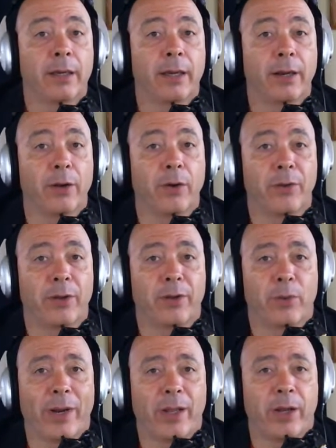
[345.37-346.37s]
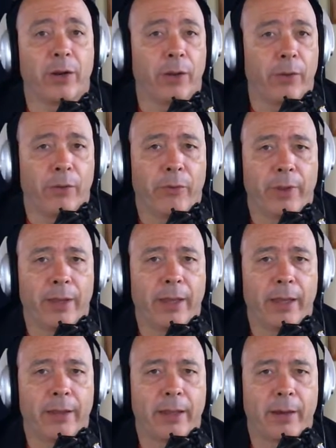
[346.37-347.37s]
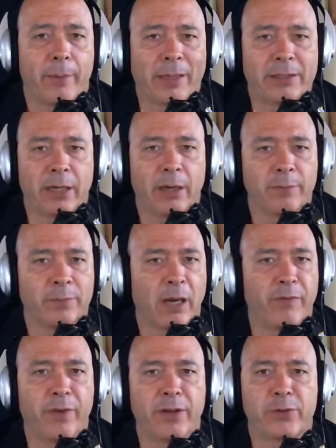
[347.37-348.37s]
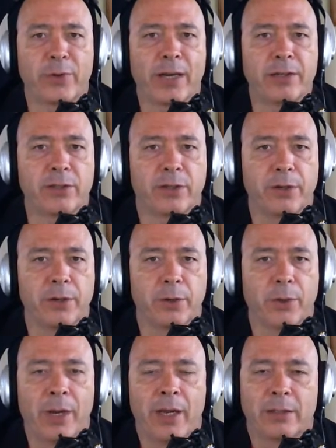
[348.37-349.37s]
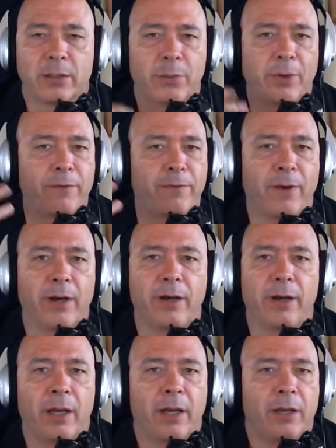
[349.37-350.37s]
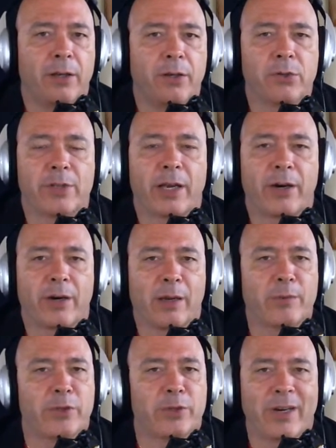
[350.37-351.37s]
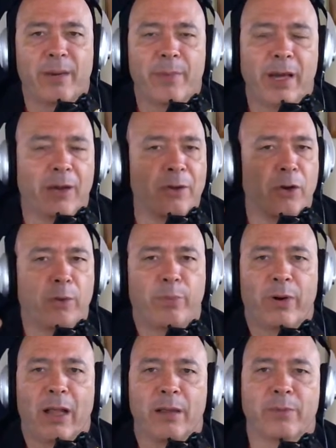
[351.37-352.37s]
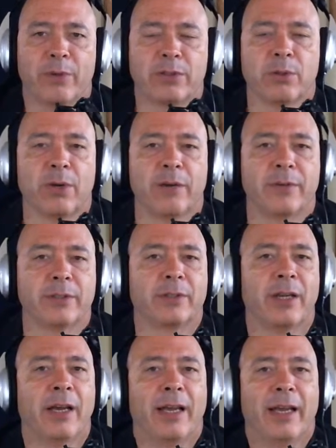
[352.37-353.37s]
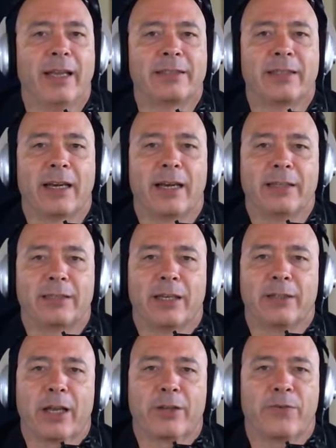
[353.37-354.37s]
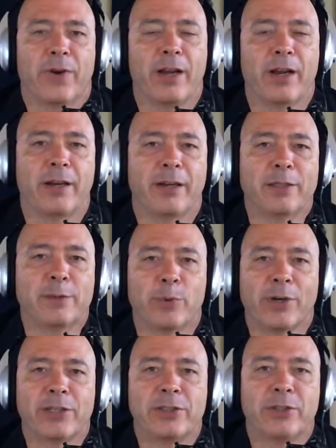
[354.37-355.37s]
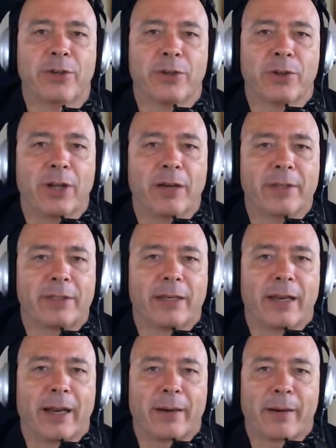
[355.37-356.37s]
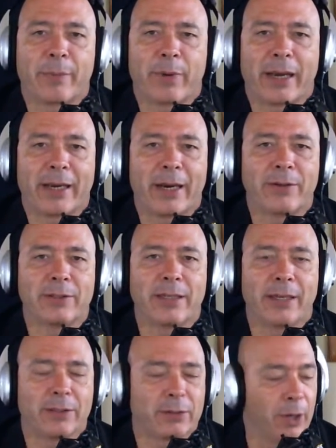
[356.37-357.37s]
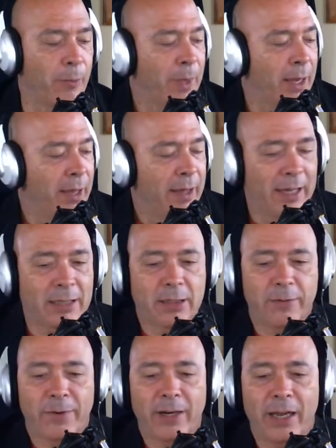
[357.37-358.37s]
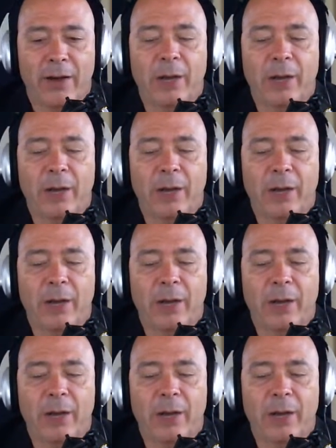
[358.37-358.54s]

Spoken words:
You know, in the way that only that myself and Top Fitness Strategies can do. It's a real fun newsletter. It comes in your email, no problem whatsoever. It's fun, inspirational. You'll love it. I guarantee it. So that's it for now.